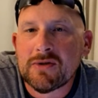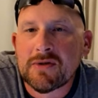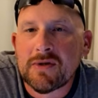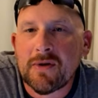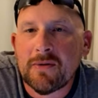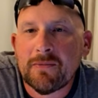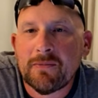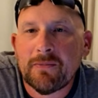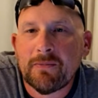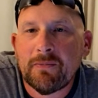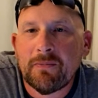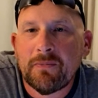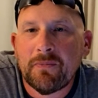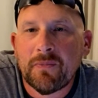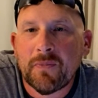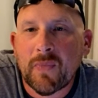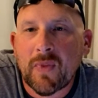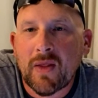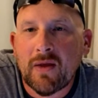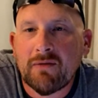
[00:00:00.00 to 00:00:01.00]
So
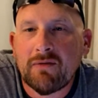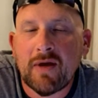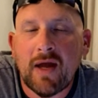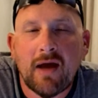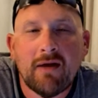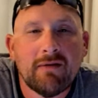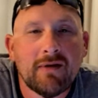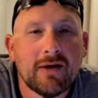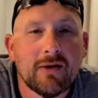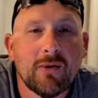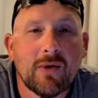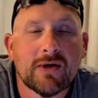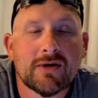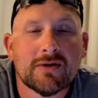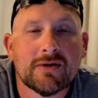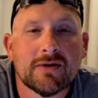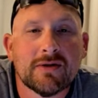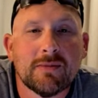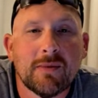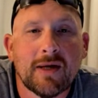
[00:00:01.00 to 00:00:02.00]
if you have any
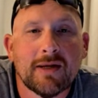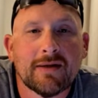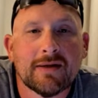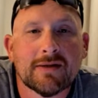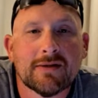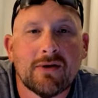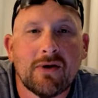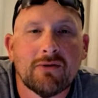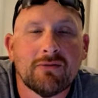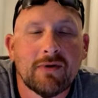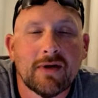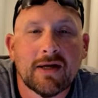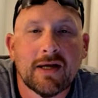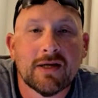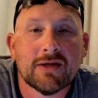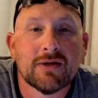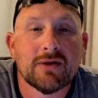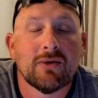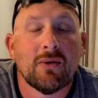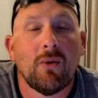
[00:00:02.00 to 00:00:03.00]
questions about this long
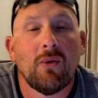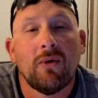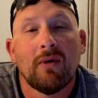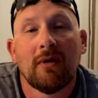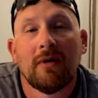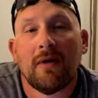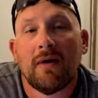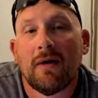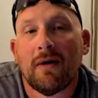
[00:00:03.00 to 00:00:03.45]
vacation, or